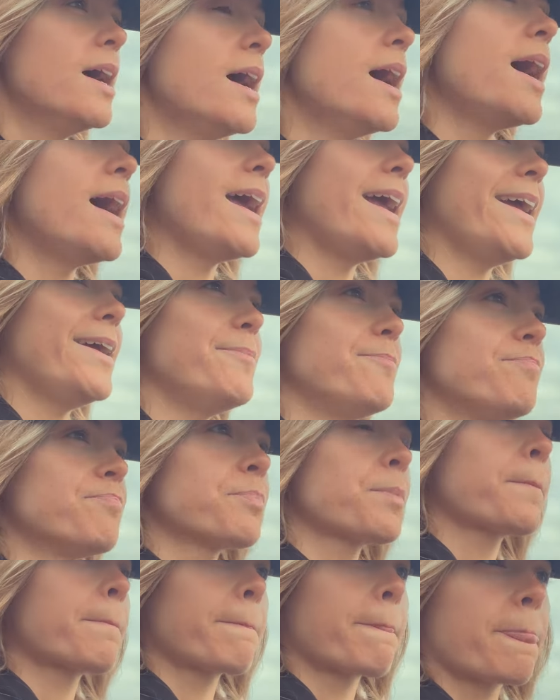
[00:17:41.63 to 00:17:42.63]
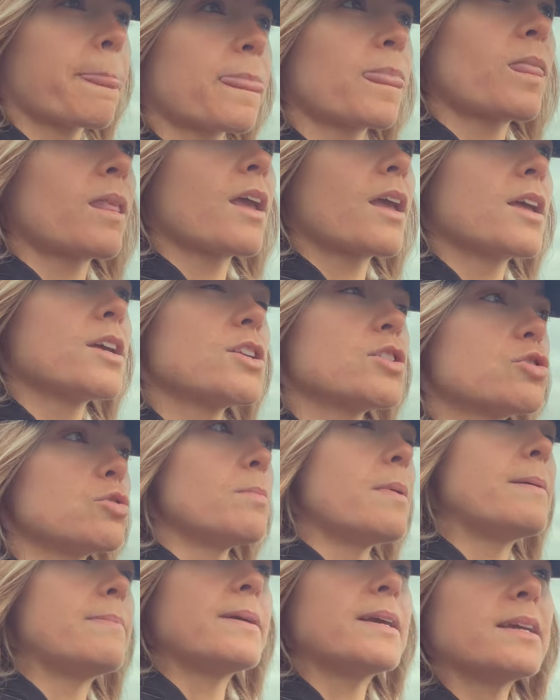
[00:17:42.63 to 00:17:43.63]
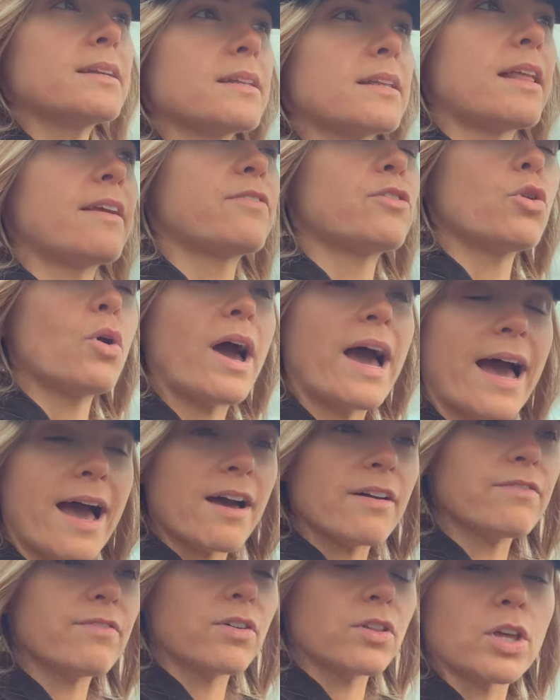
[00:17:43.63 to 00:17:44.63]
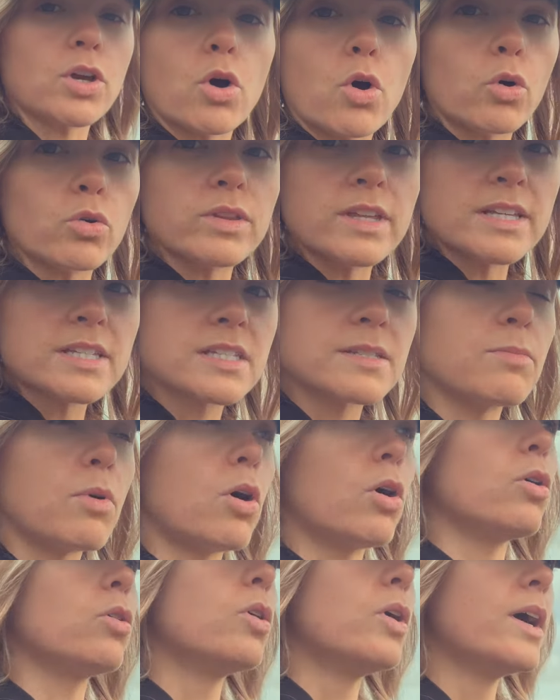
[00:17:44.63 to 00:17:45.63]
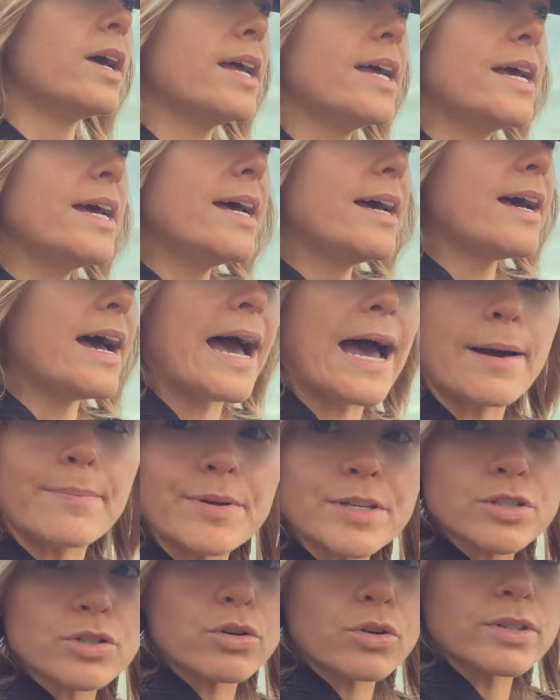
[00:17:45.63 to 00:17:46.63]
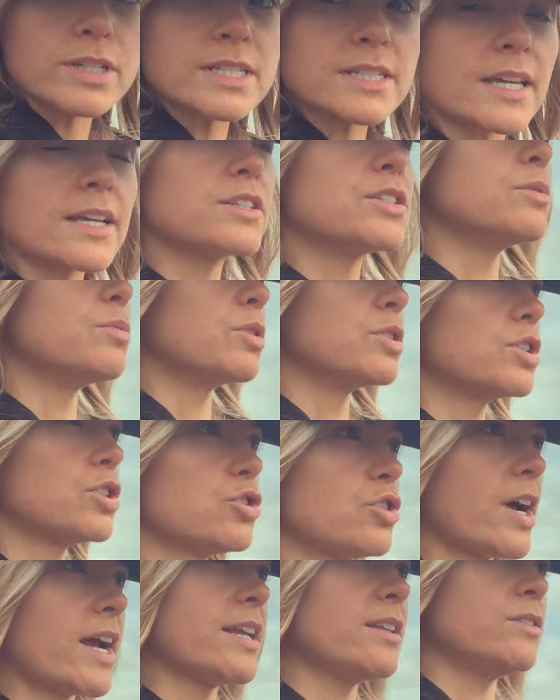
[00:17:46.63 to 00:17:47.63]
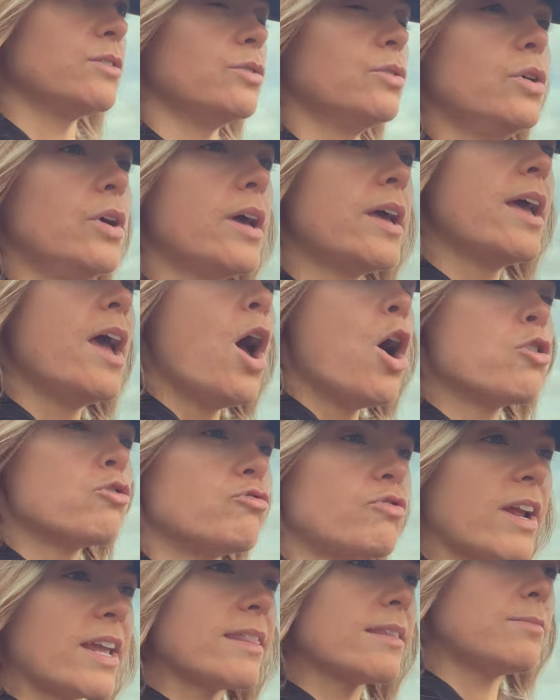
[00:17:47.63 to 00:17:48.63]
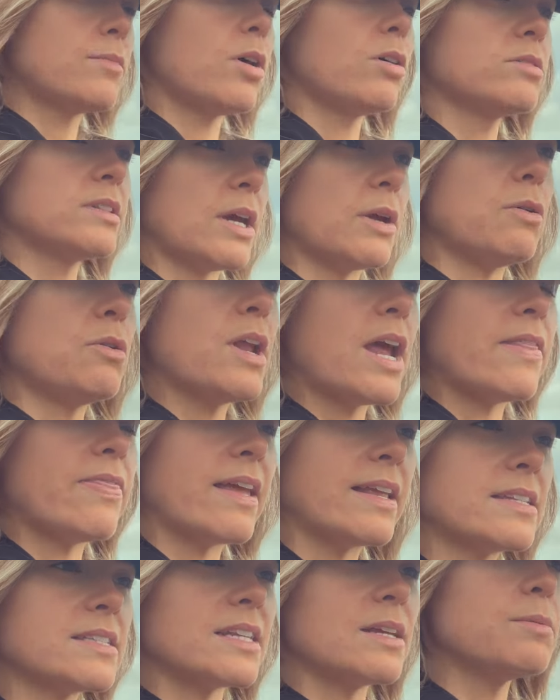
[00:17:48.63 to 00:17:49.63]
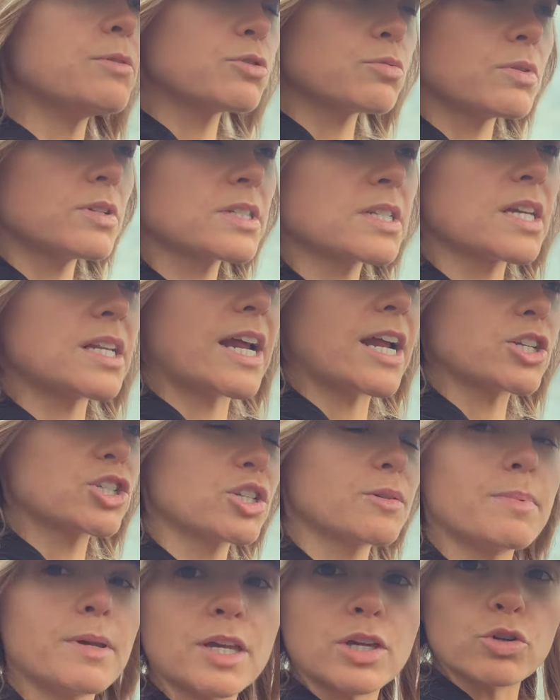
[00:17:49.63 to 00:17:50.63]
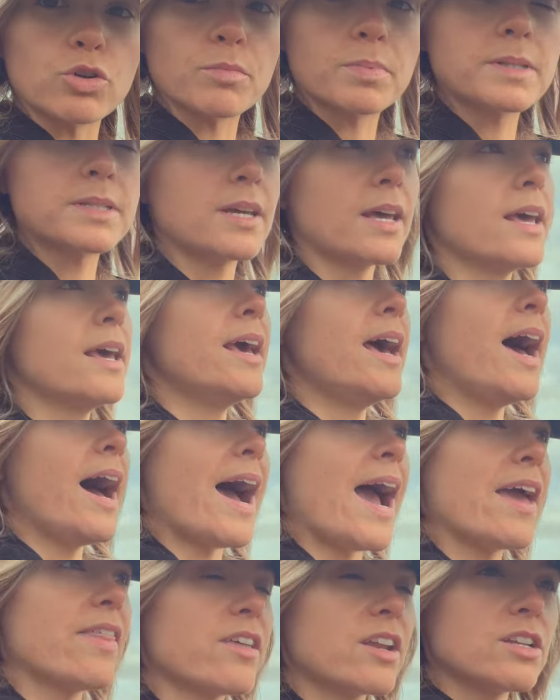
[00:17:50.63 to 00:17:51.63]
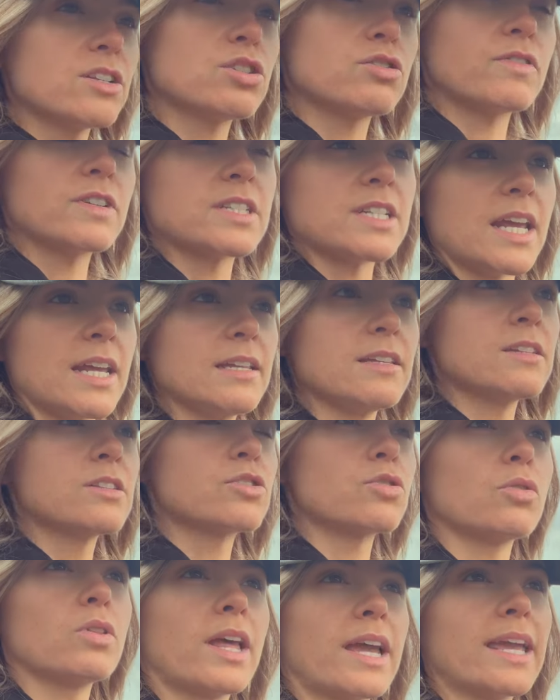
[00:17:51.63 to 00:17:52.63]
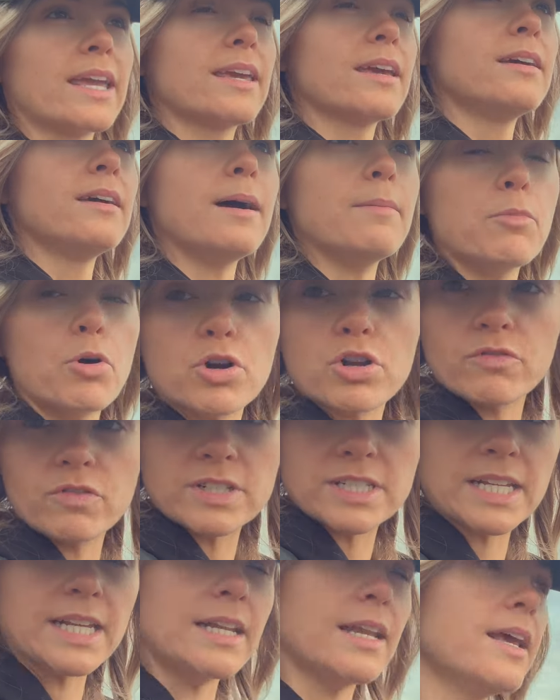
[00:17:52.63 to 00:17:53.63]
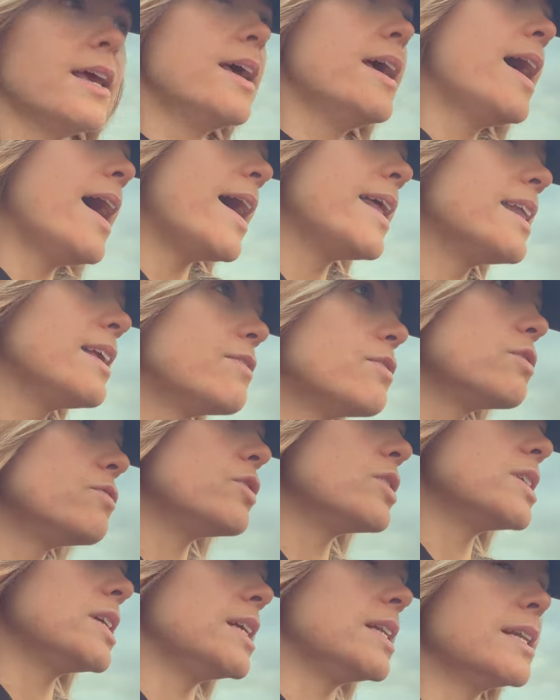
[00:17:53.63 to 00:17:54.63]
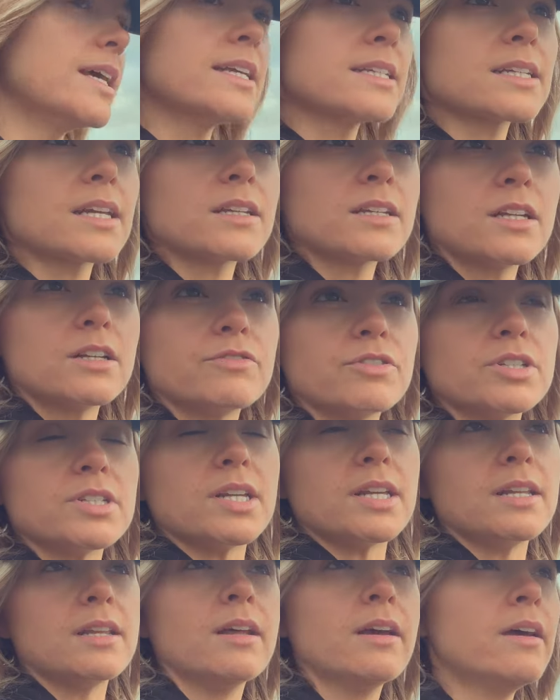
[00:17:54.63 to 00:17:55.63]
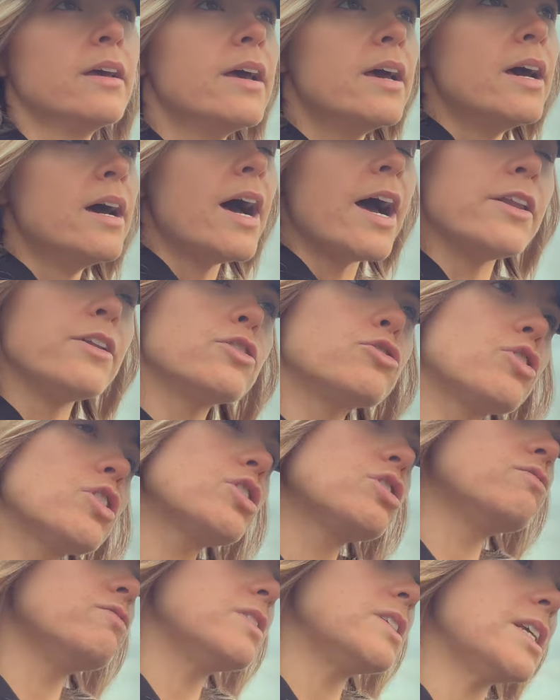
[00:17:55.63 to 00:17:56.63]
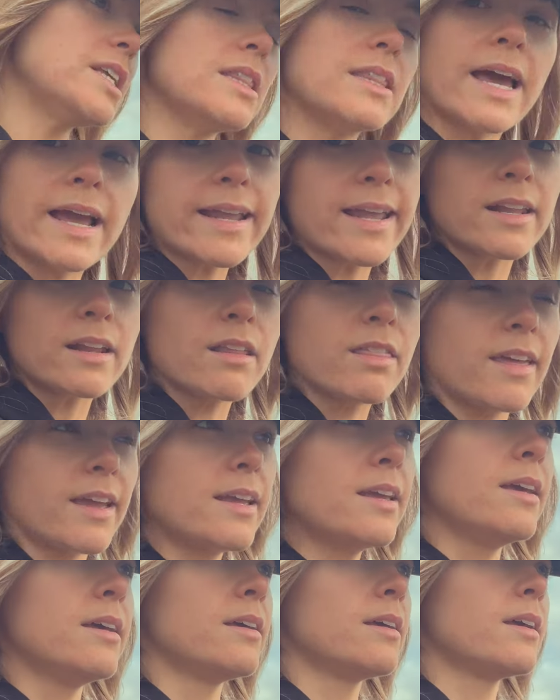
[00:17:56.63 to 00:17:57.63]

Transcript: So maybe if you have like all these small habits or all these things you want to try and do, write them all down and then see which ones can actually be grouped either into routines, so like a morning routine, an evening routine, a skincare routine, a nutrition routine, that kind of thing.